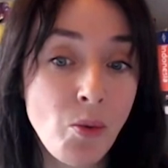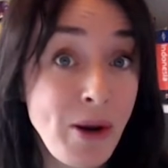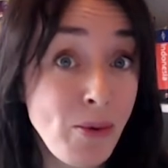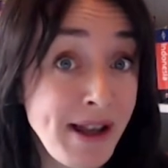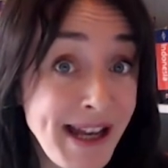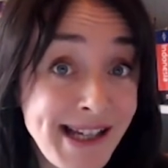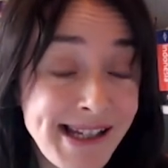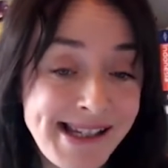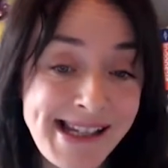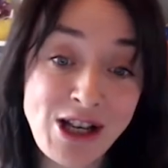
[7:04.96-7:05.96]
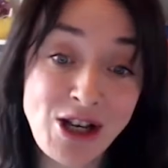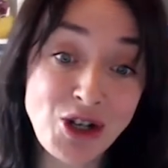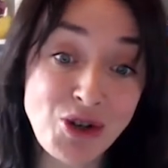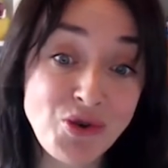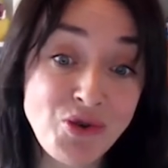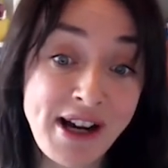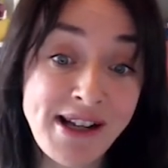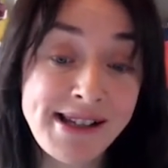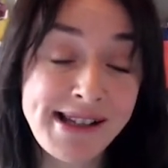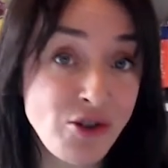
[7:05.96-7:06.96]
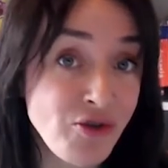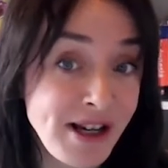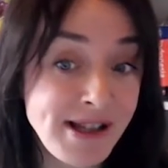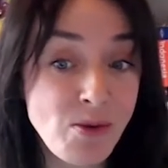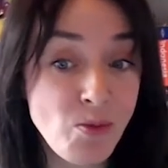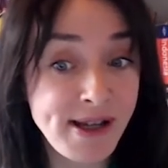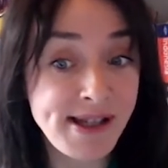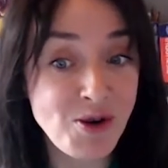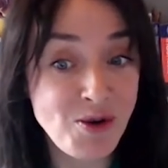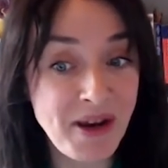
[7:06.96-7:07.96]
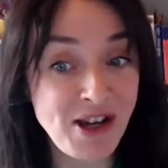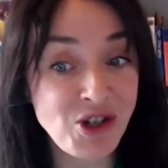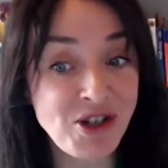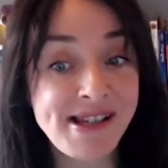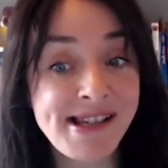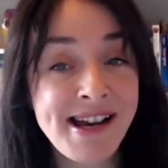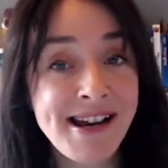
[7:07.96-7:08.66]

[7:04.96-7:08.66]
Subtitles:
We will need to see larger trials and trials in Western patients